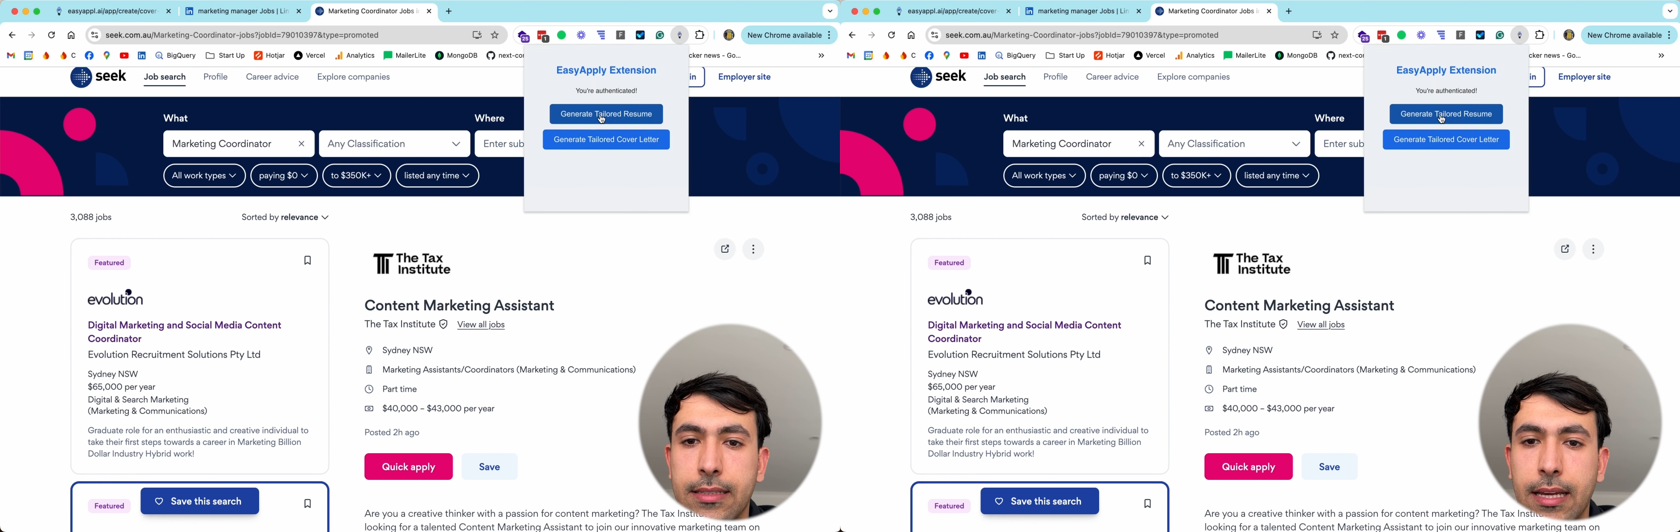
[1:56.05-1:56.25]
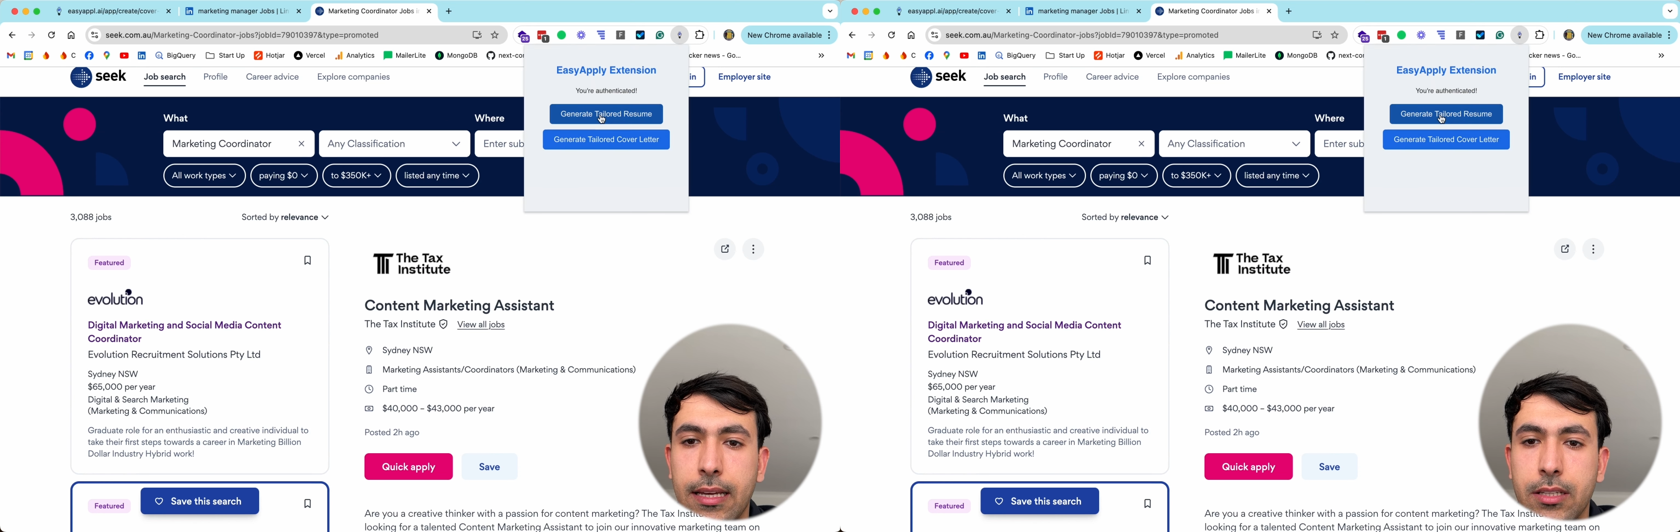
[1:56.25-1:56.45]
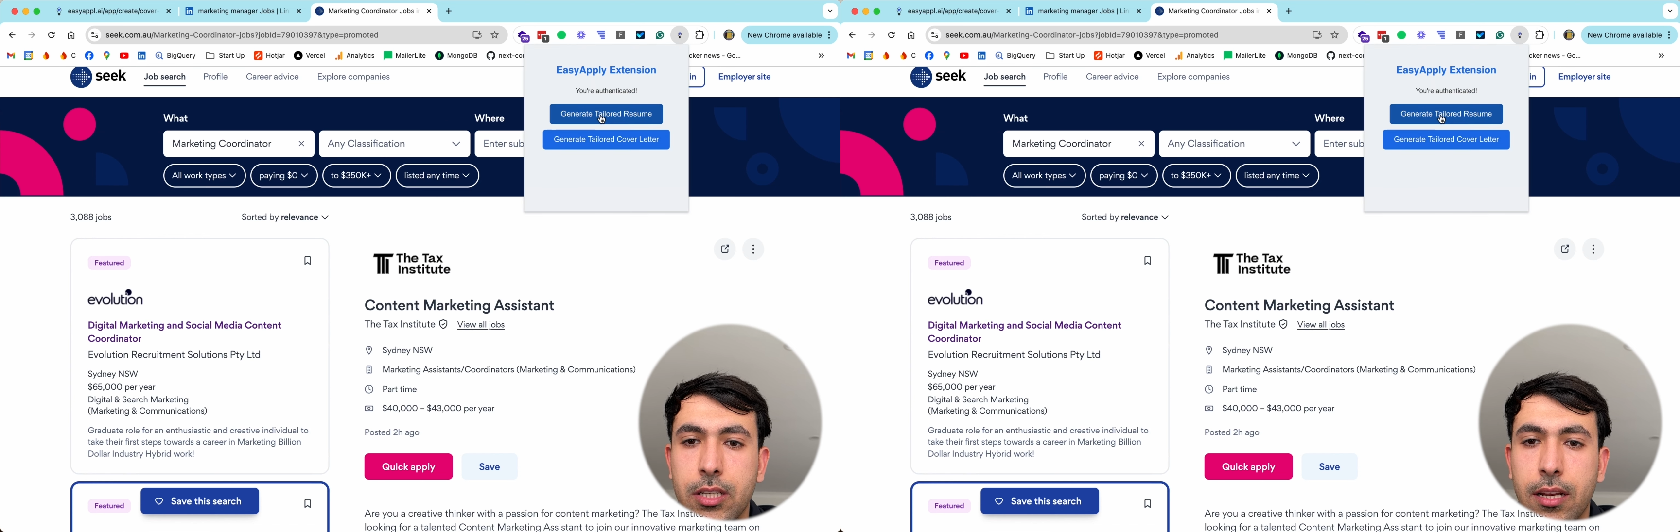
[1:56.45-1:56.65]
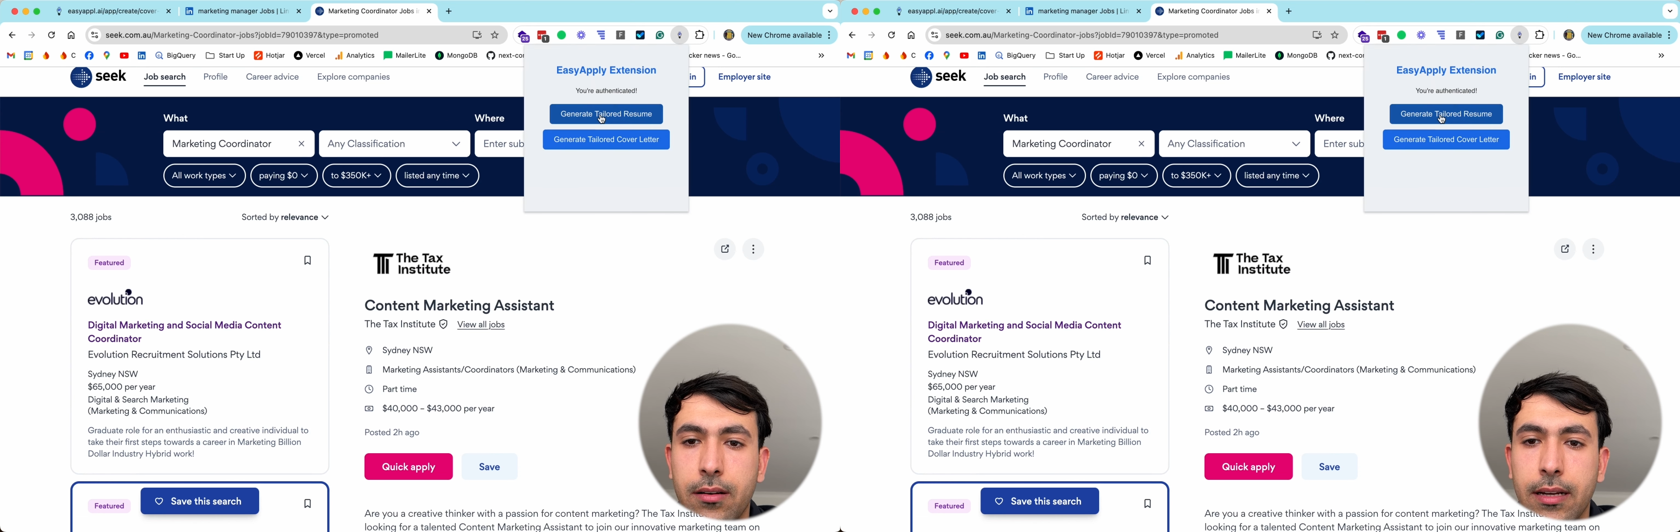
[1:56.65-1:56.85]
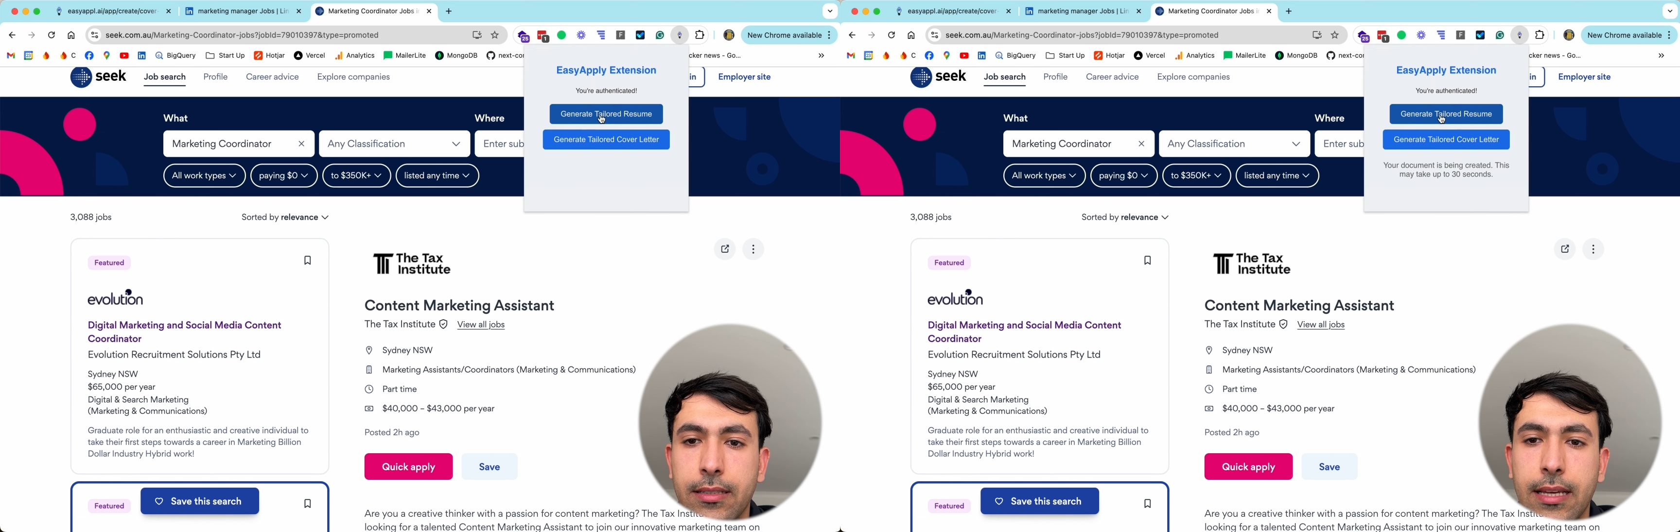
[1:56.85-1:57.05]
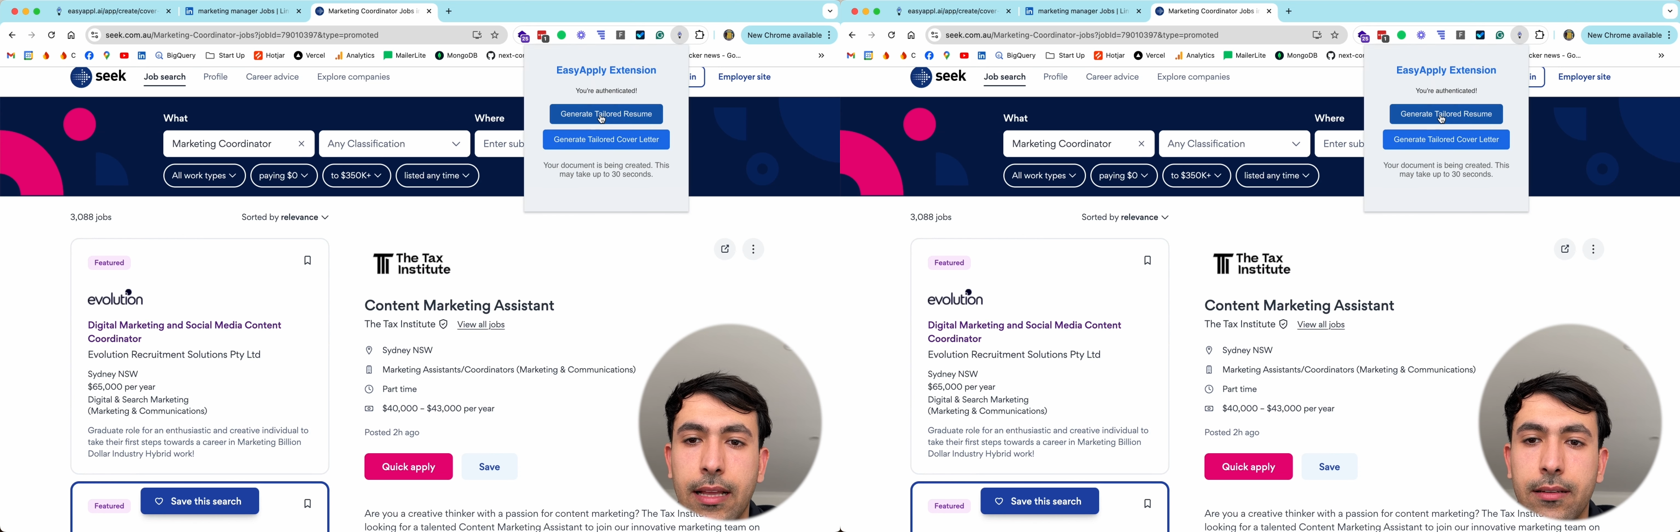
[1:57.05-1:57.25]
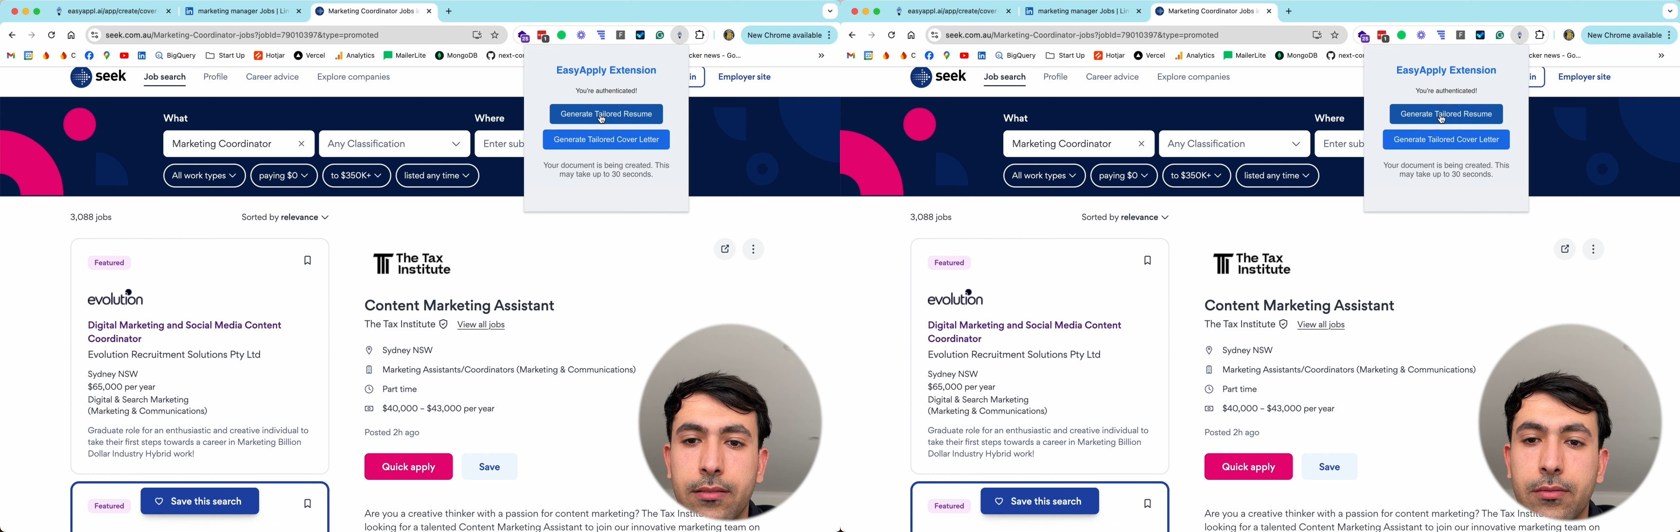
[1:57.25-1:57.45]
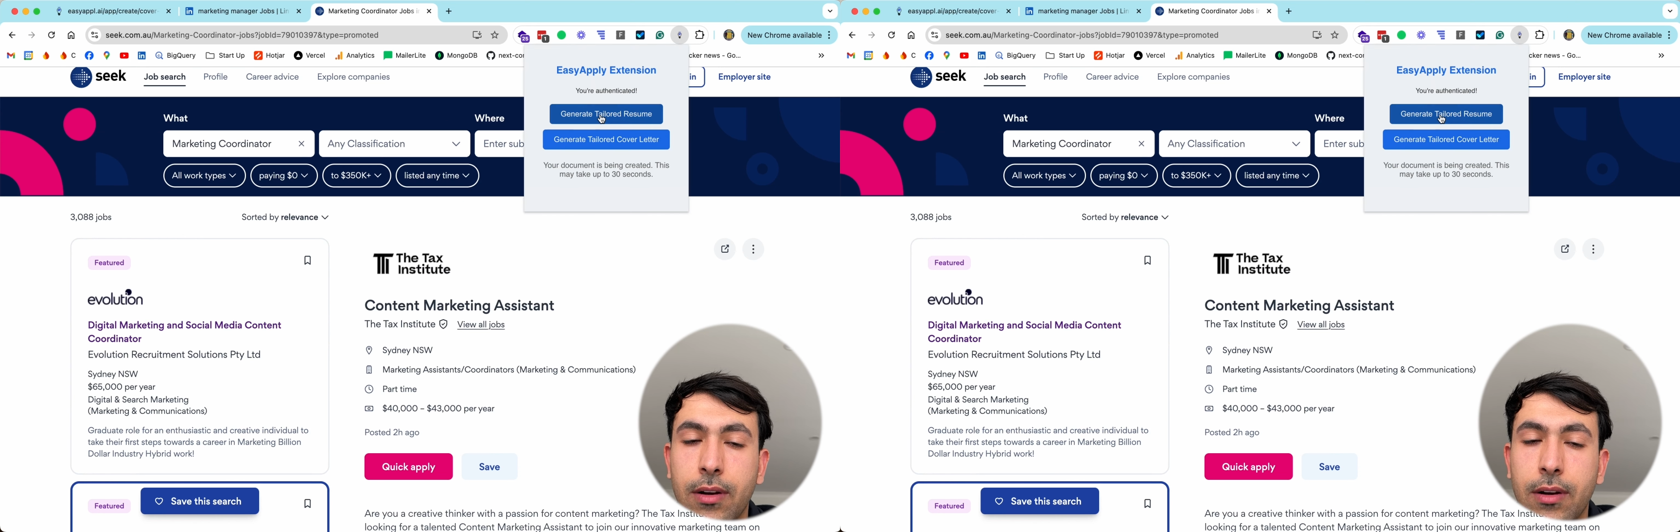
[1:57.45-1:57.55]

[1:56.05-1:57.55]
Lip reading: say generate tailored